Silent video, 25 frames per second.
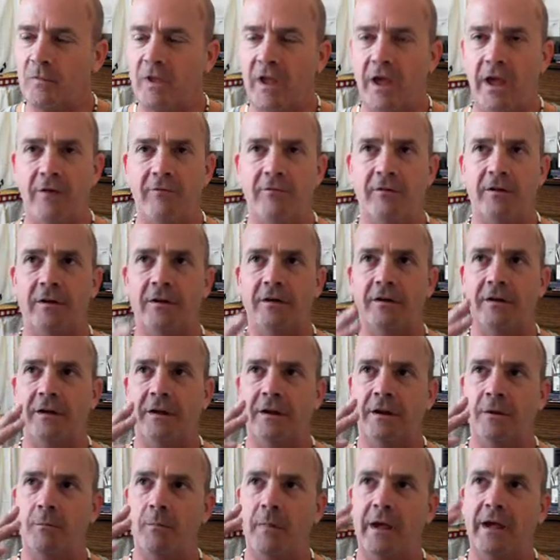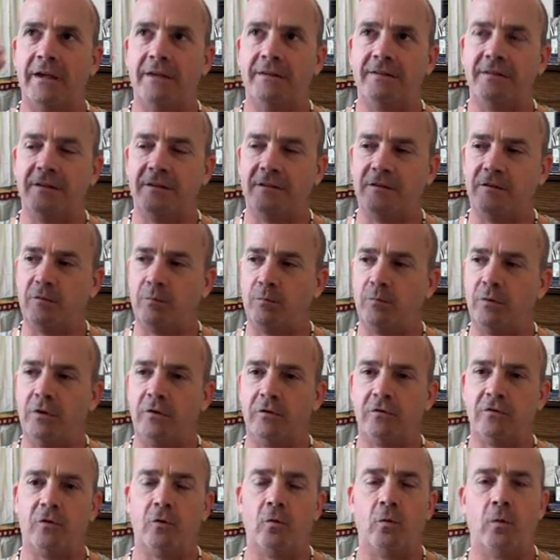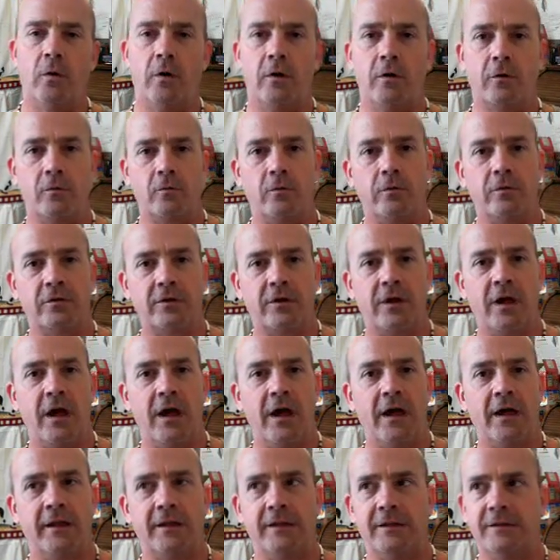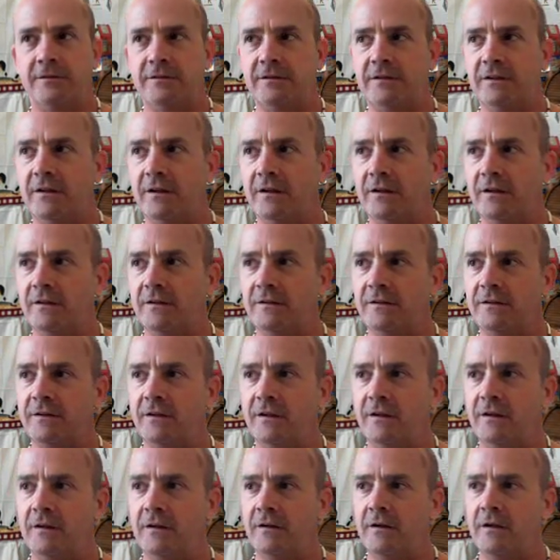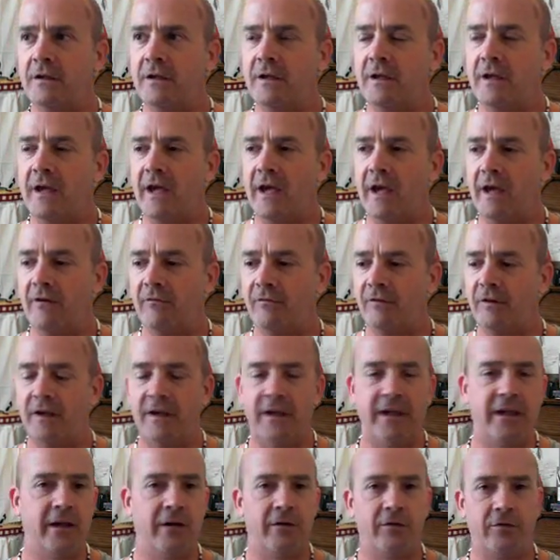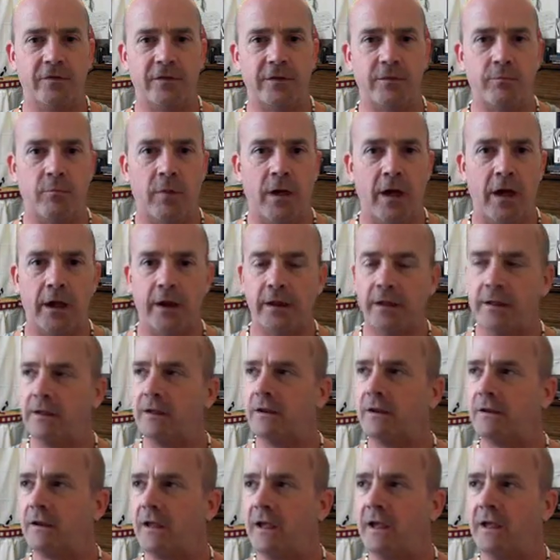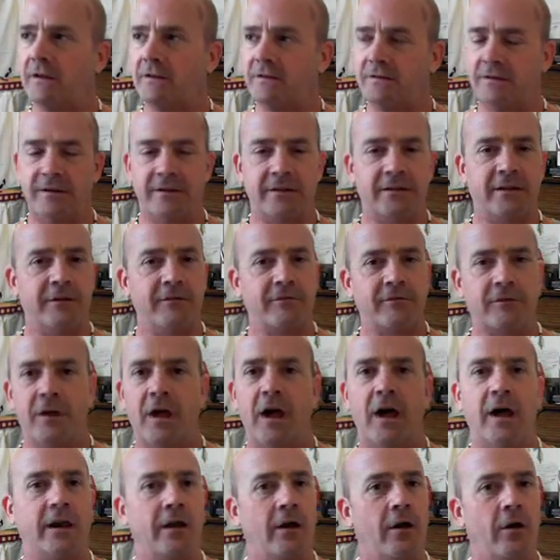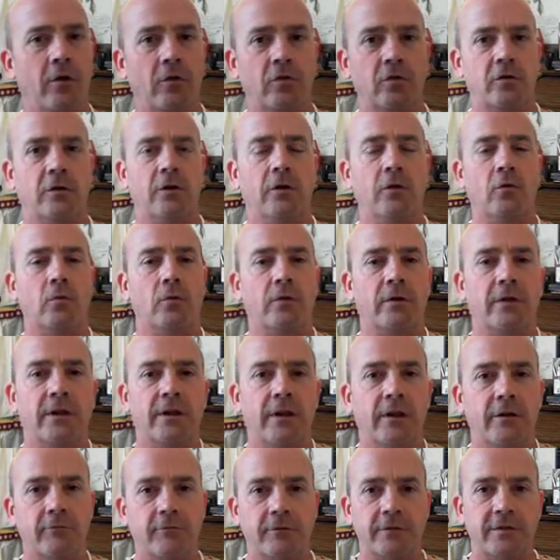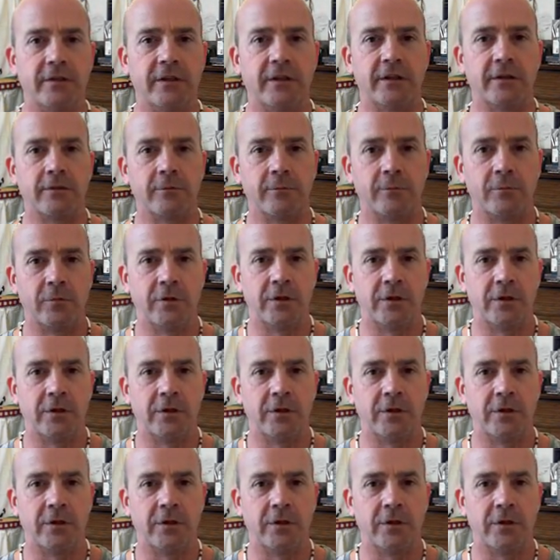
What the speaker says: have an amazing spiritual walk with God, and to have a healthy body, and to give God all the glory and everything,